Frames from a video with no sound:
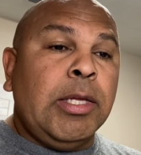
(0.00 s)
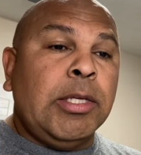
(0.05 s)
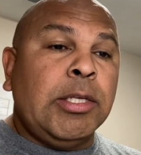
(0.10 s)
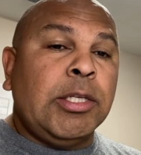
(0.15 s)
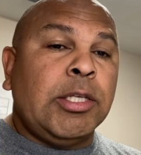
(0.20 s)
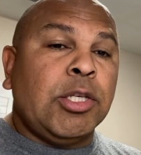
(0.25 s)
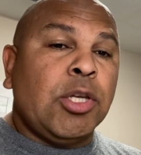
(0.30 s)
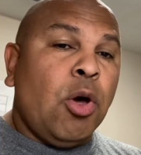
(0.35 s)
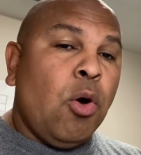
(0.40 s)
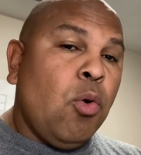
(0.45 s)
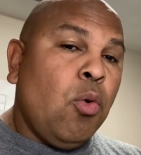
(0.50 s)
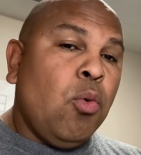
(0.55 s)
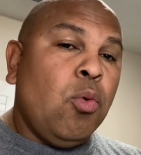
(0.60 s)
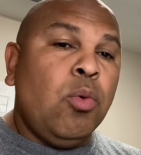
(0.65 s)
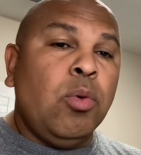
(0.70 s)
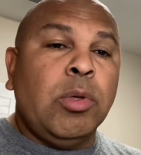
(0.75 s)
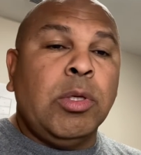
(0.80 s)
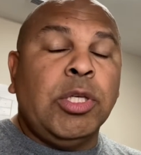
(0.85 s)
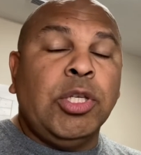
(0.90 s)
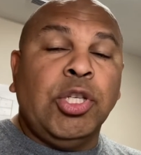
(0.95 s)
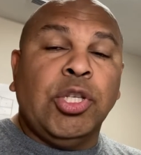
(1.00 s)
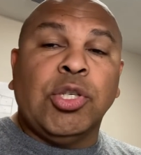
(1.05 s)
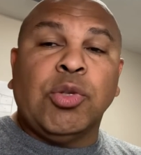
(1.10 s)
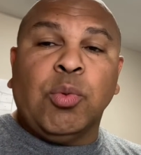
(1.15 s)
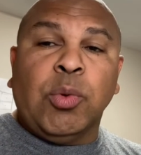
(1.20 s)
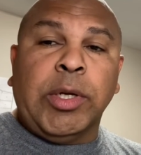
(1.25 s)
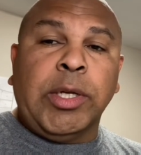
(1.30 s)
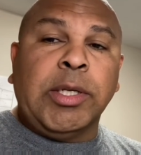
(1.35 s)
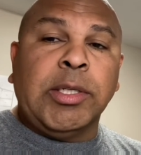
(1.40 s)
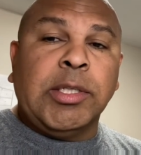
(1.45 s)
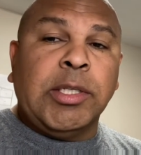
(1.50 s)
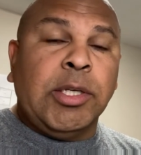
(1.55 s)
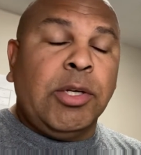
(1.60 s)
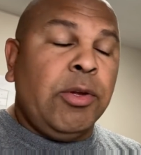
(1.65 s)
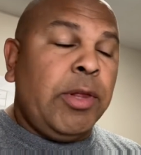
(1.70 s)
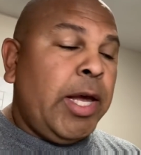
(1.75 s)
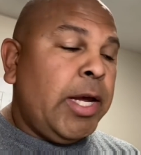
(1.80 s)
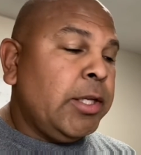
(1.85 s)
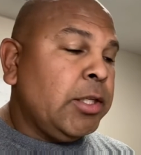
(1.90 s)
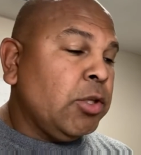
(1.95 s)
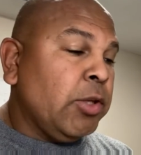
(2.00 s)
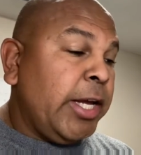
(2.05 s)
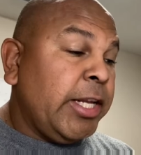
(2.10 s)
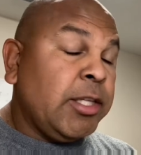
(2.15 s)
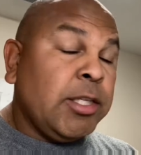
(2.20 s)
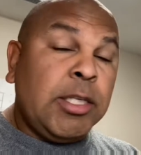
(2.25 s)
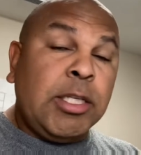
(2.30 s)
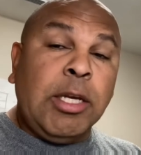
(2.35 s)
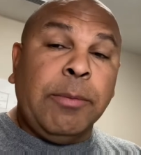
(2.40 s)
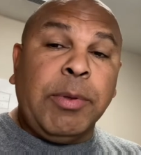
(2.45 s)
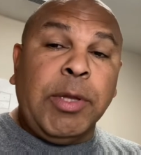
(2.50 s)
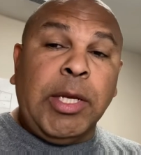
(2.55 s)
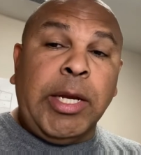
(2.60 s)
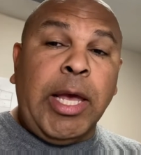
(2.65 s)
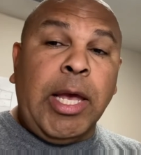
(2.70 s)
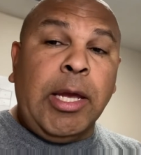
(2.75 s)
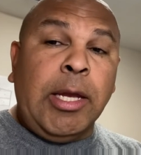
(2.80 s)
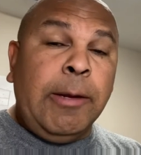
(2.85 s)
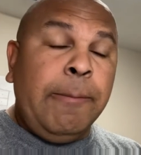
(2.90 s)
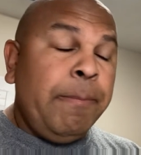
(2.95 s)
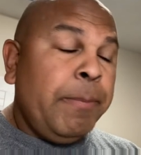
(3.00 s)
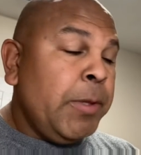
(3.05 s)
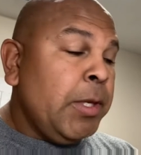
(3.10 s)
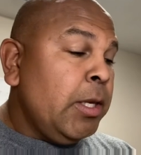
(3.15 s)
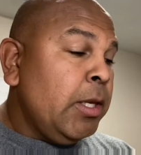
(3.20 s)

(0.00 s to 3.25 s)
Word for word: so you just want to consider that. So that's the tip of the day.